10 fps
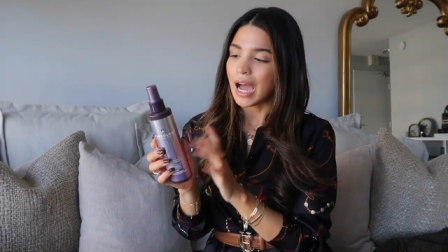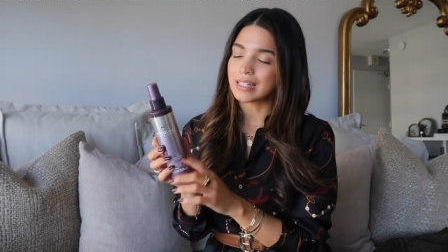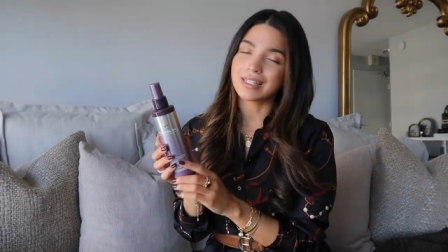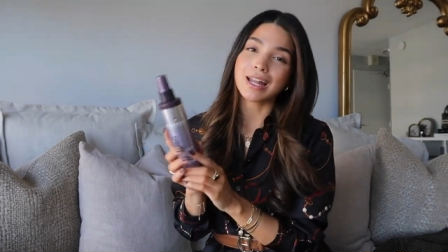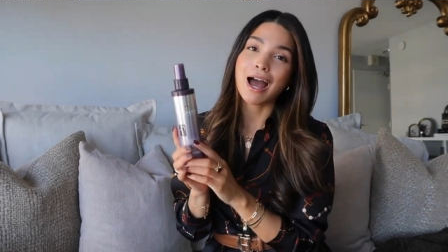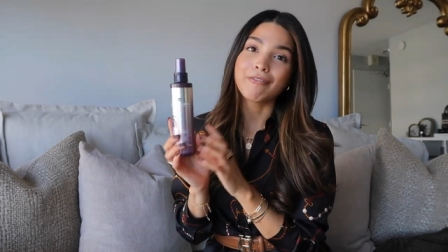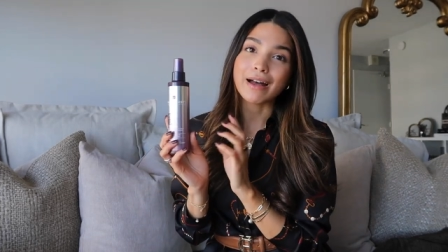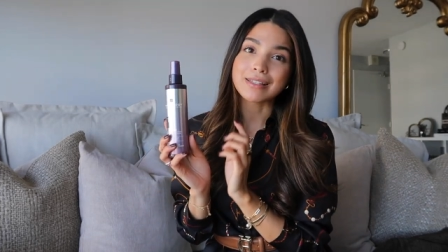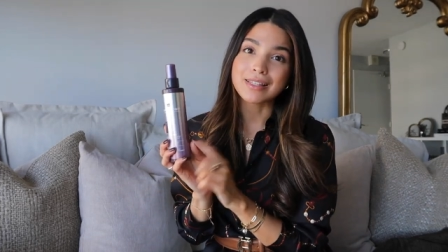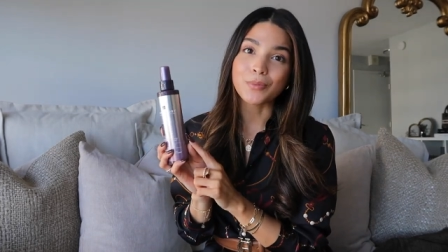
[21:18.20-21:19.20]
I did have
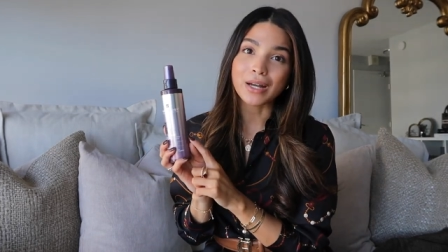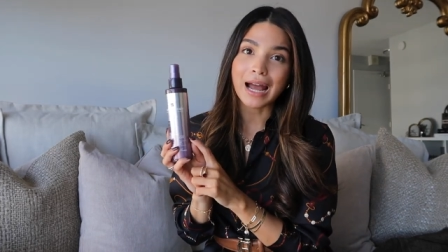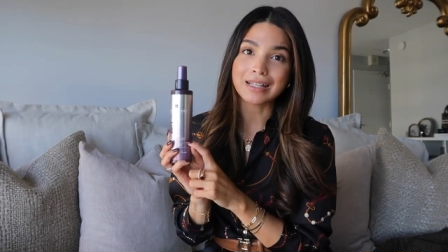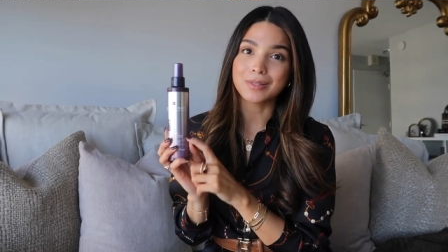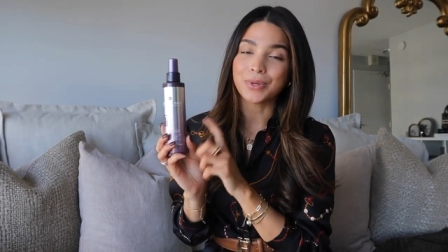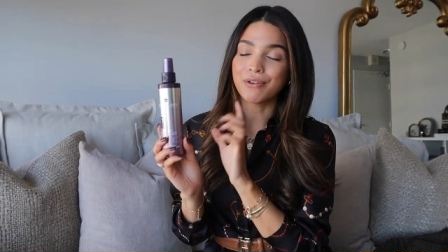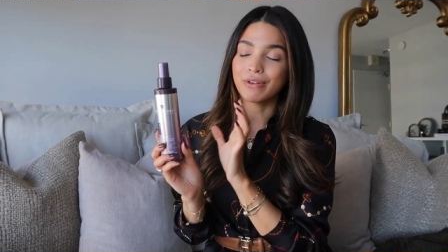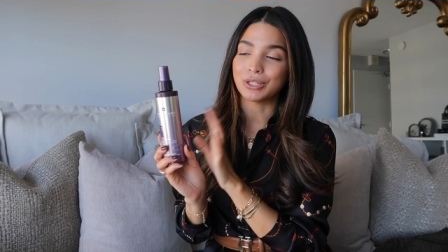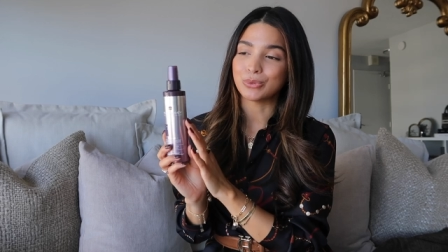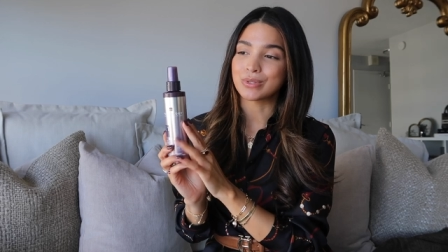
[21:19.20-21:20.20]
someone ask me if
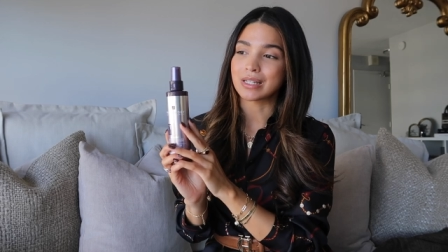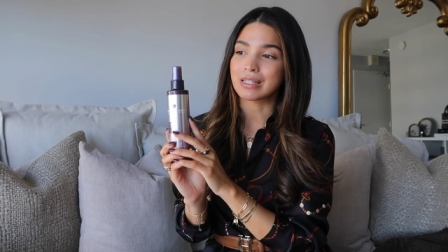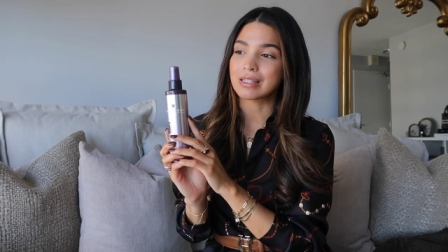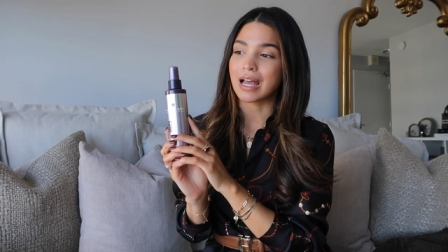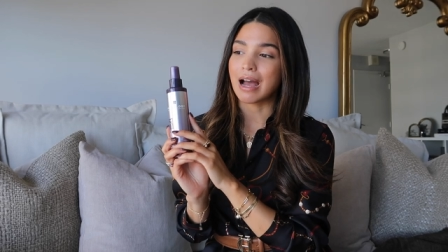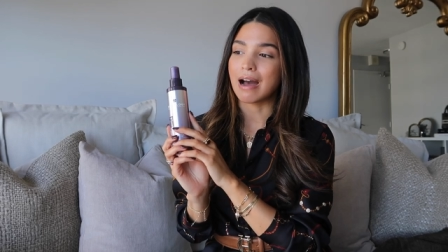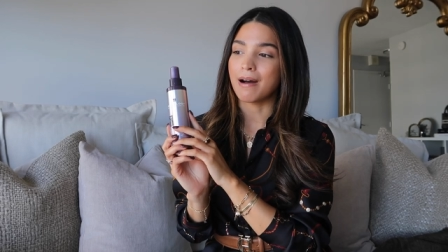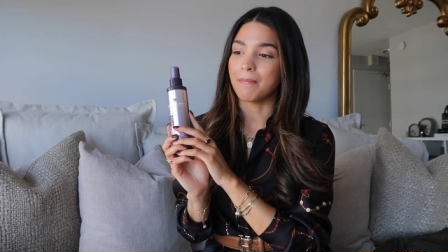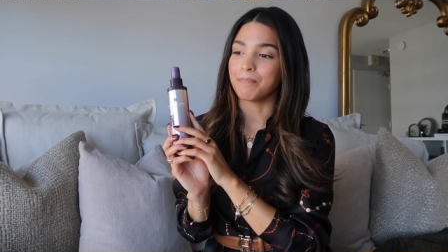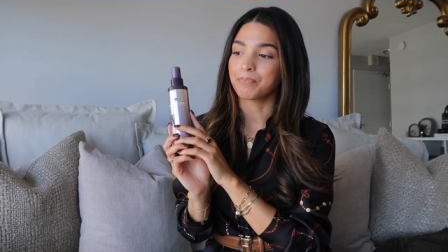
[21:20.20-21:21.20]
I use this
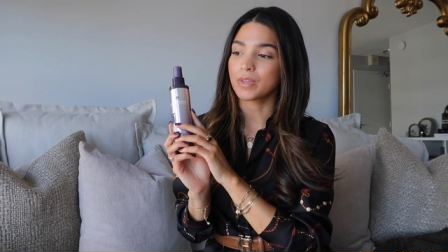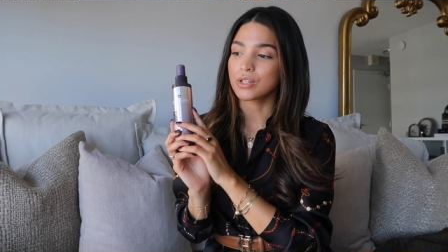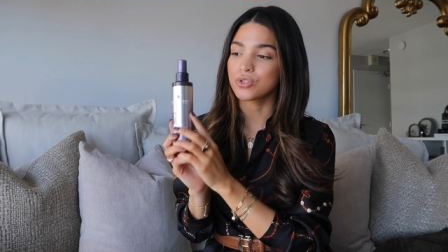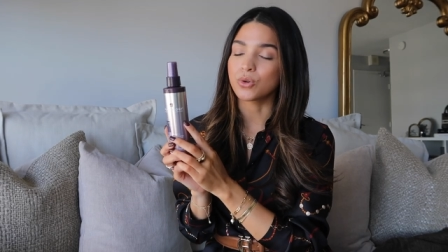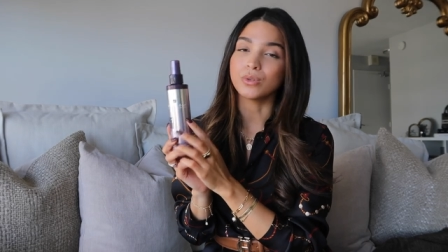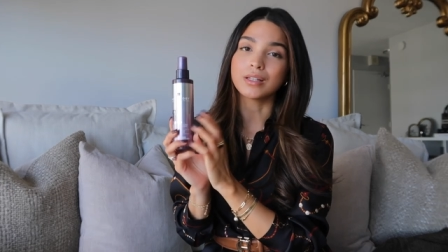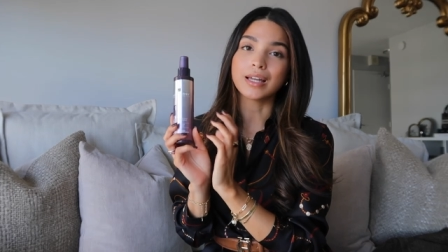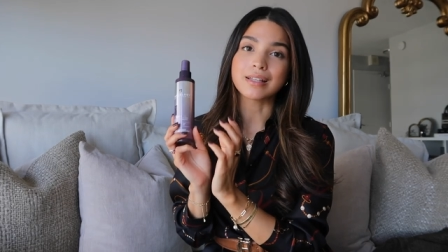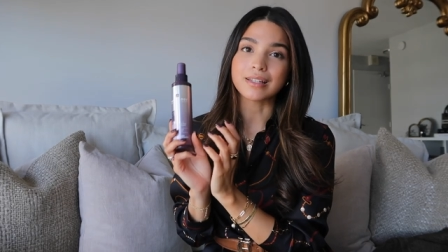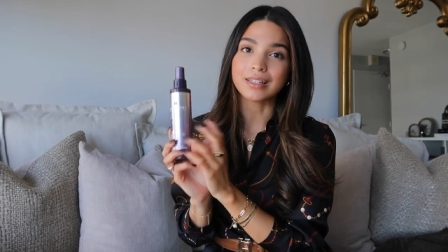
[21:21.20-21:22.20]
um, solely
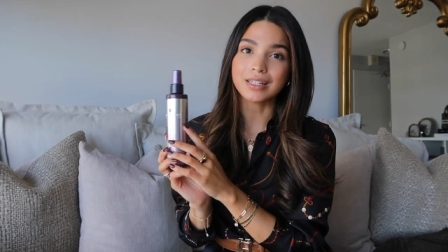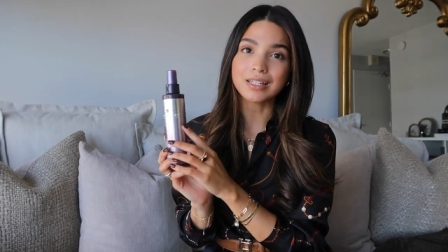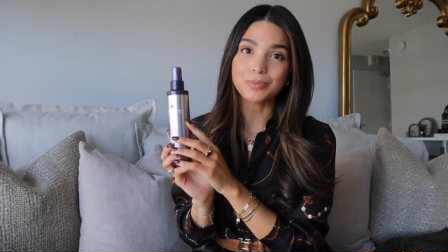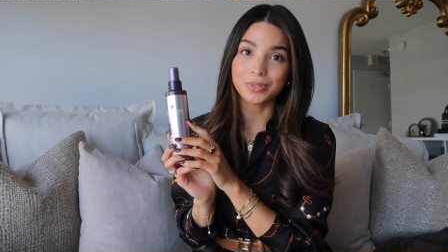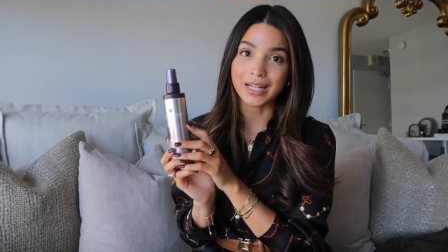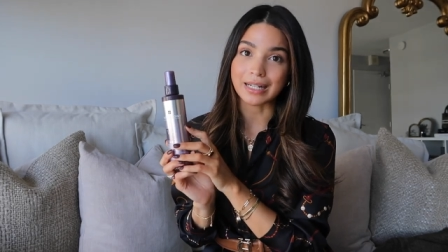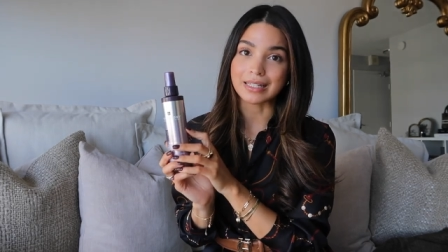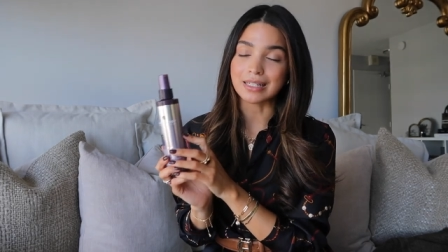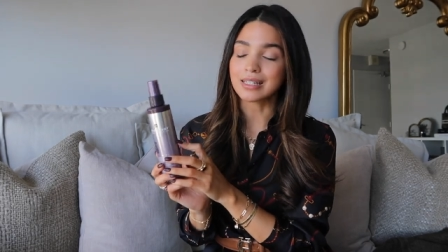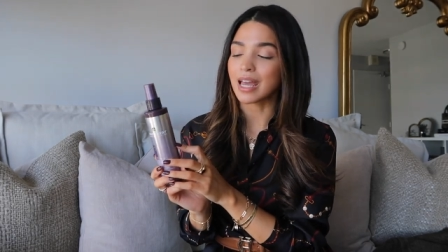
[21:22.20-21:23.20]
as a heat
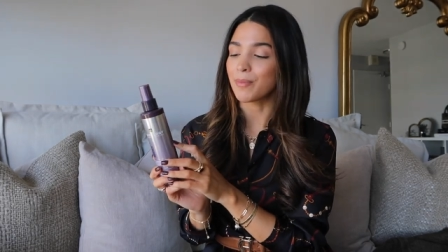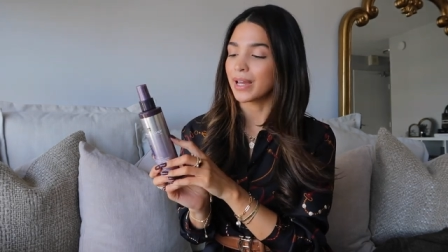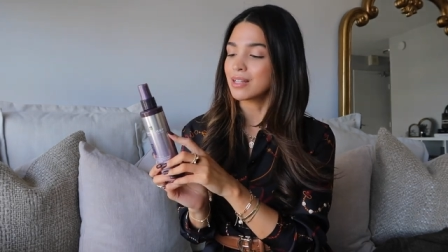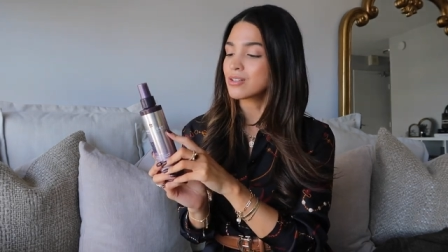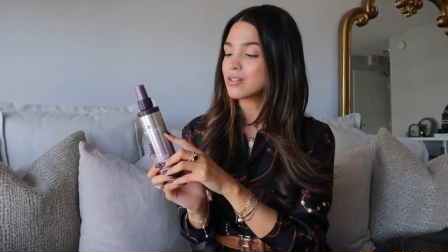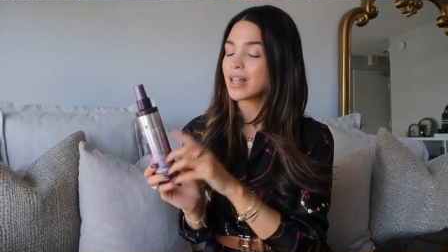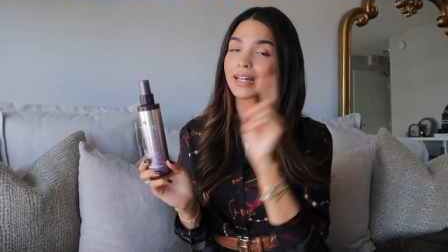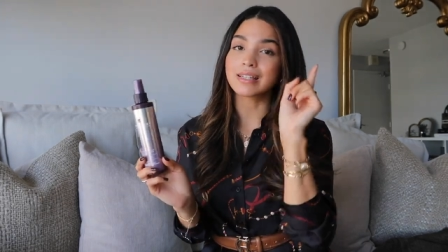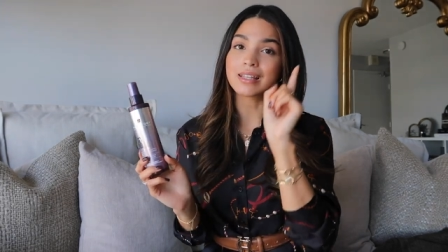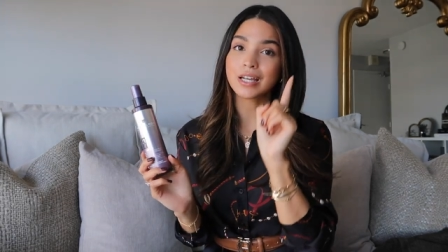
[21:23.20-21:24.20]
protectant, and my answer to
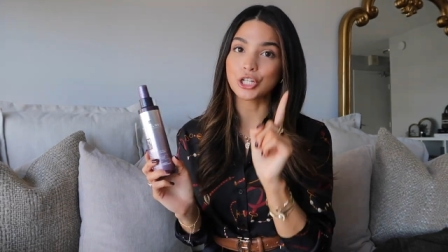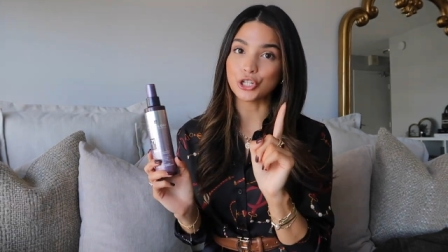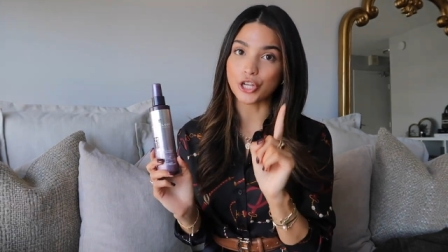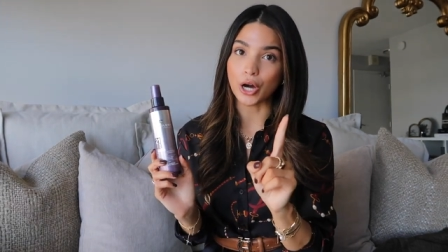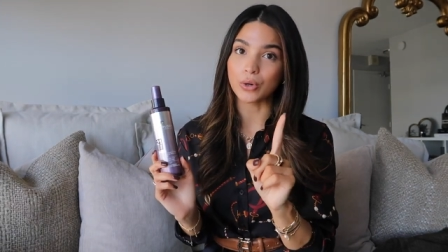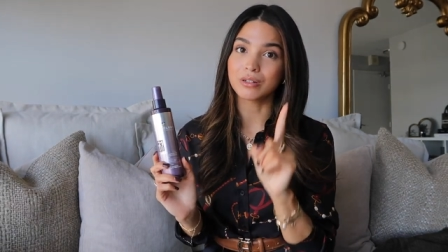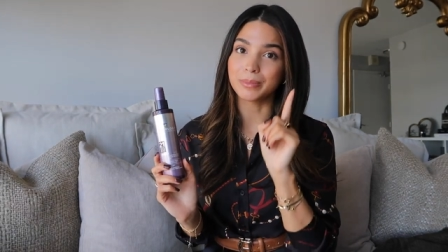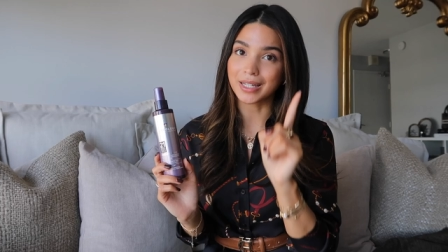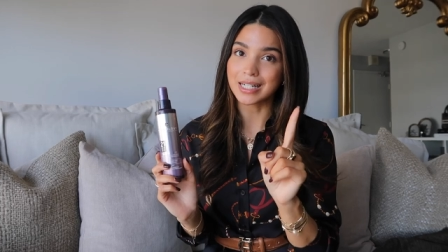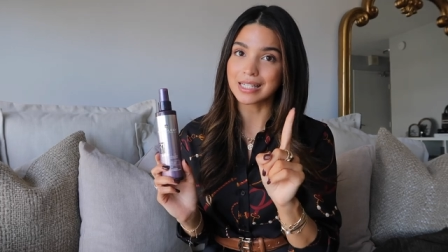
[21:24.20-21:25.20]
that is no,
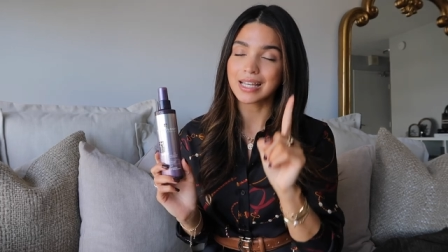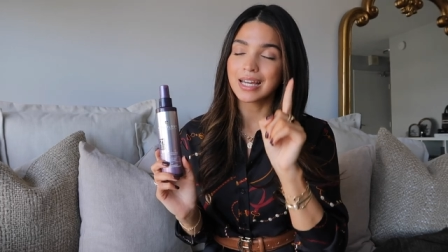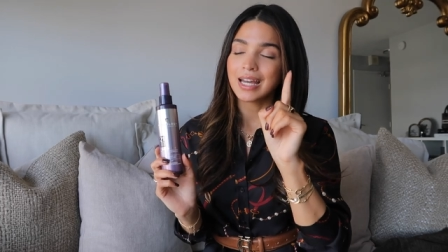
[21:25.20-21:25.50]
because